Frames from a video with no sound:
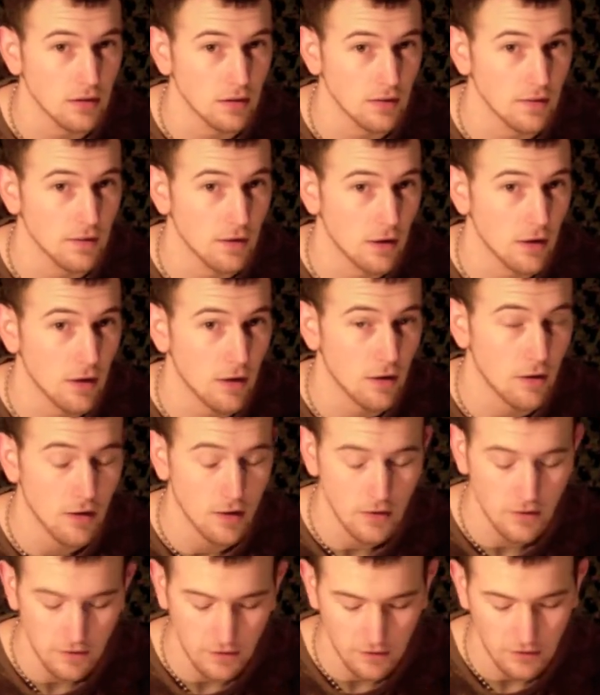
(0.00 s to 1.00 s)
in their
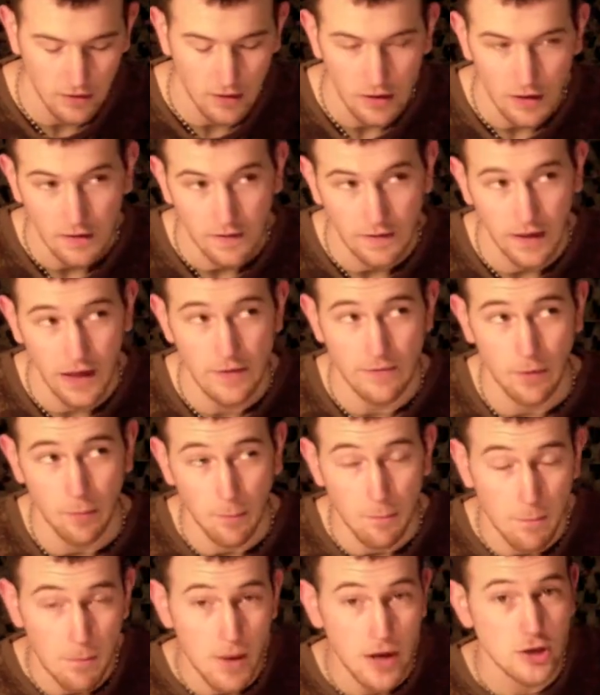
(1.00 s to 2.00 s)
areas, they have a
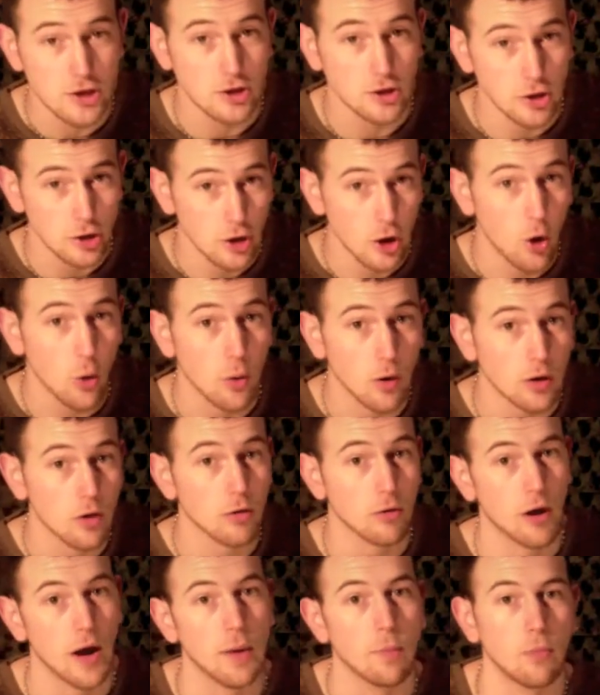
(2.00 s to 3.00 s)
much lower
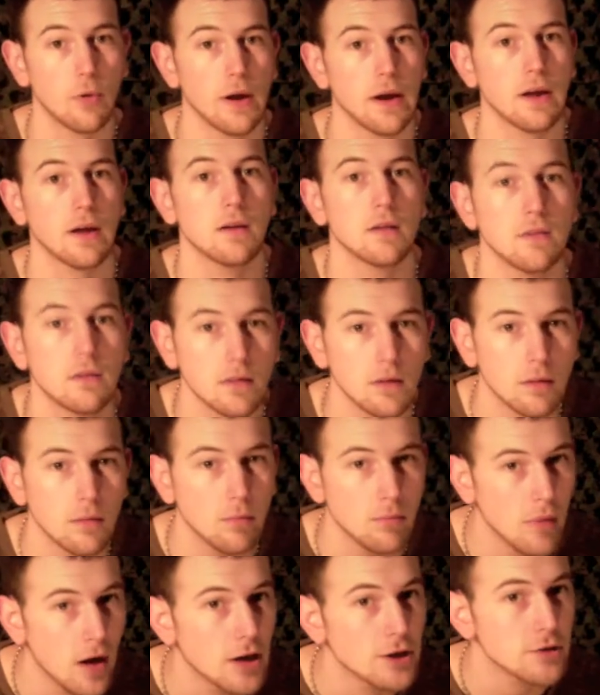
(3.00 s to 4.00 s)
crime rate.
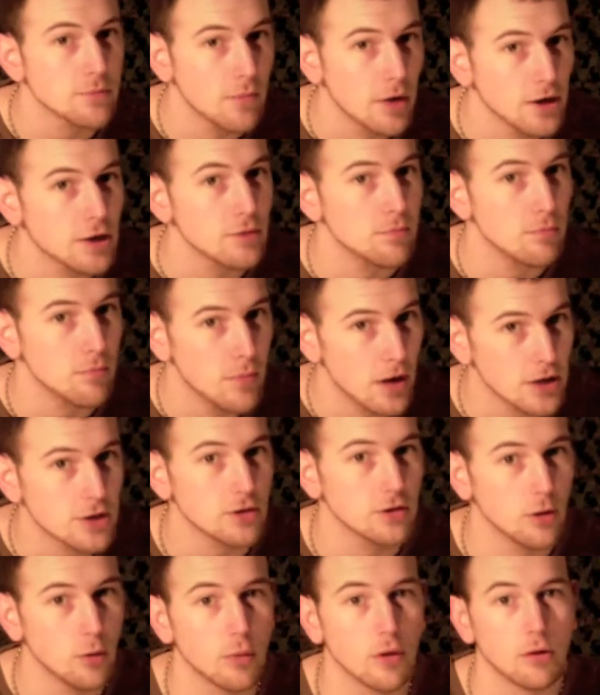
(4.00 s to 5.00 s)
Much, much,
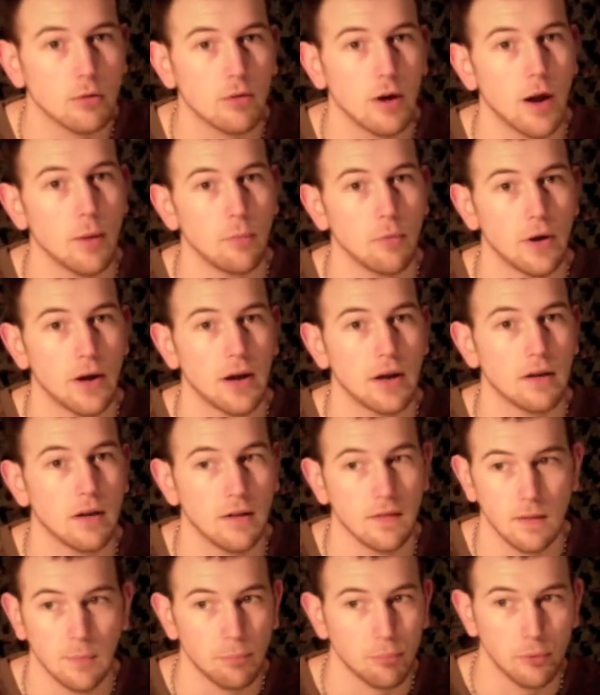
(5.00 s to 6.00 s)
much lower crime rate.
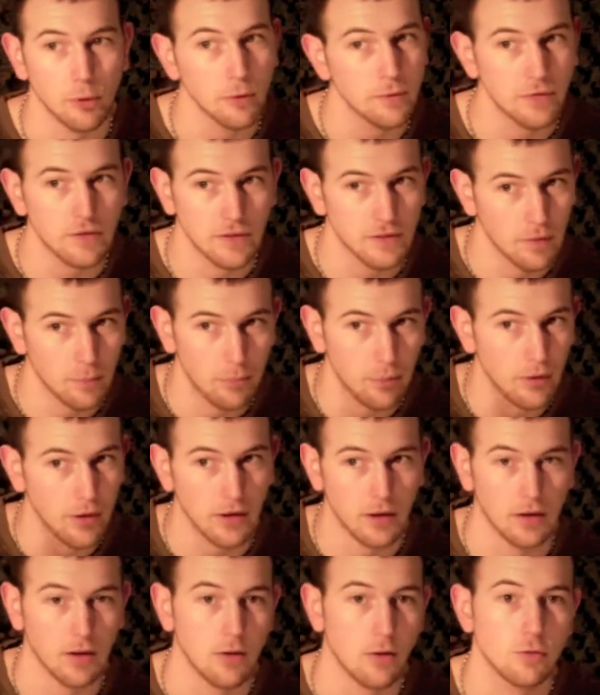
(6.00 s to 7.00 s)
And the proof's in the
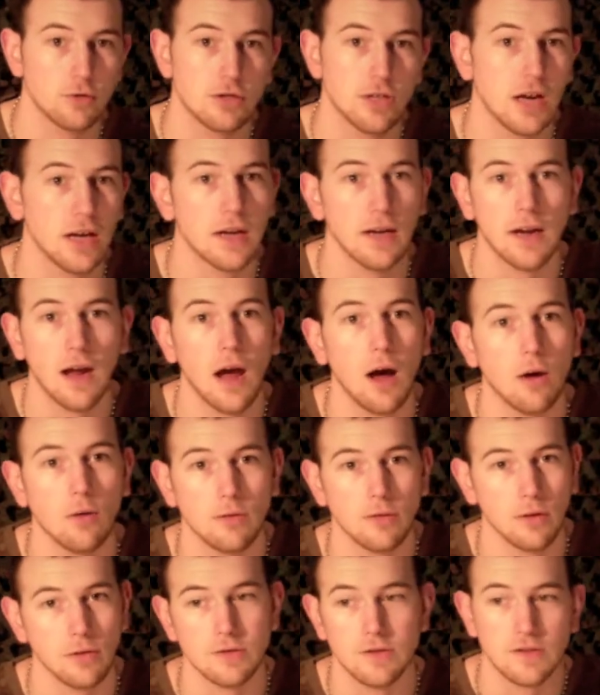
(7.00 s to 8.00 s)
pudding. Go check it
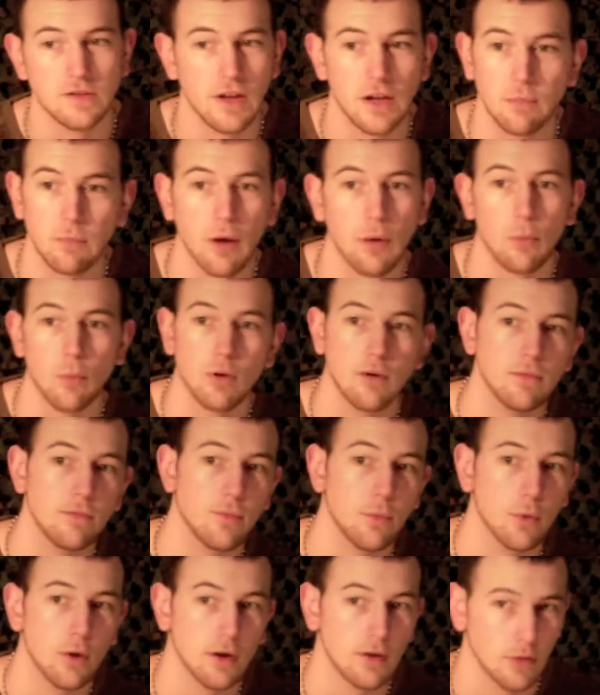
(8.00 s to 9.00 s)
out. Don't just take my word
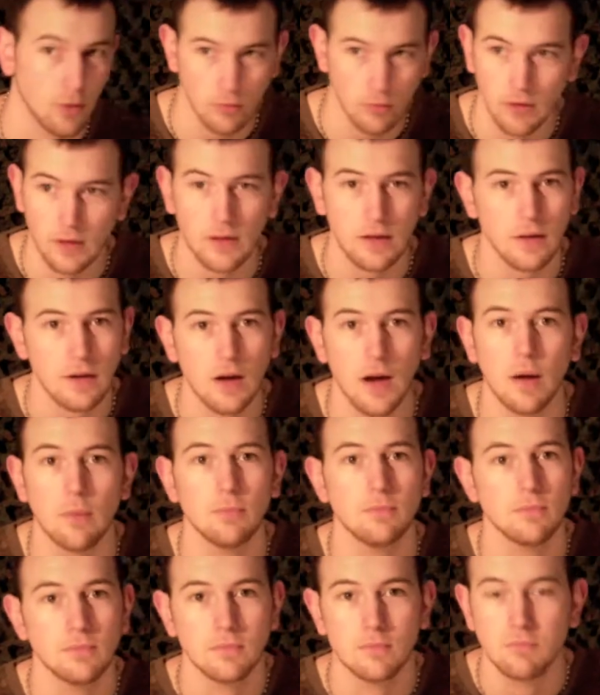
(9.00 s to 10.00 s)
for look it
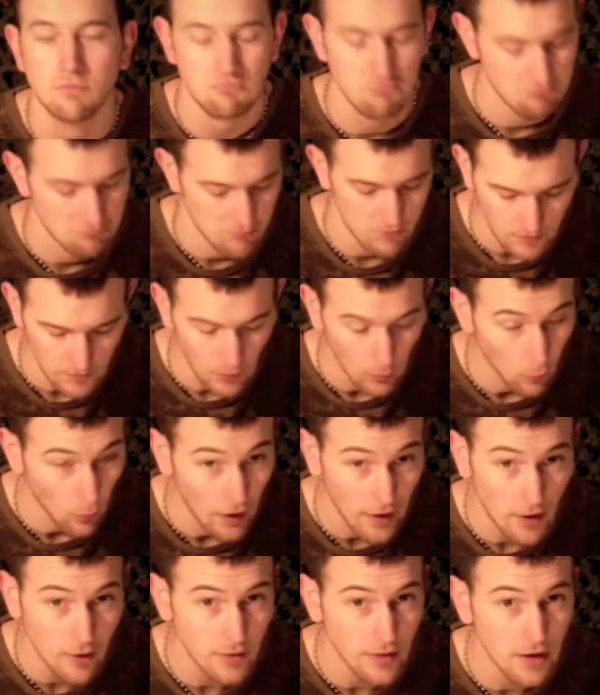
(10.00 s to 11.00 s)
up.
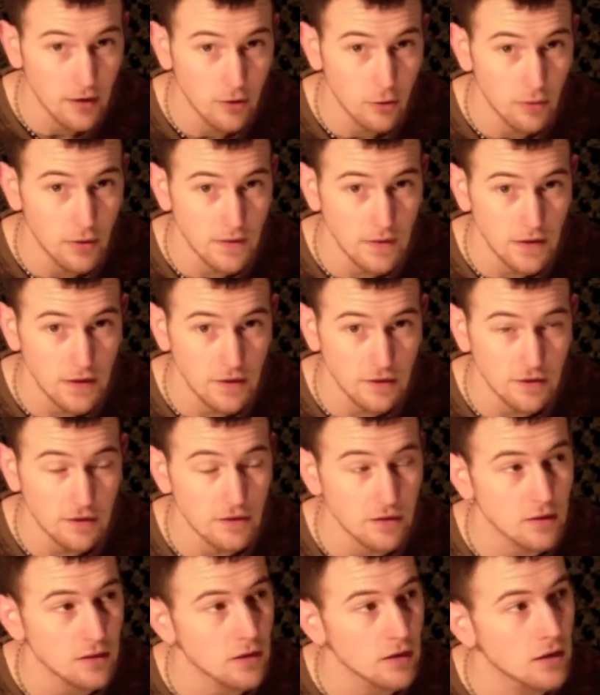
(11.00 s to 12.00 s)
Why are they doing this?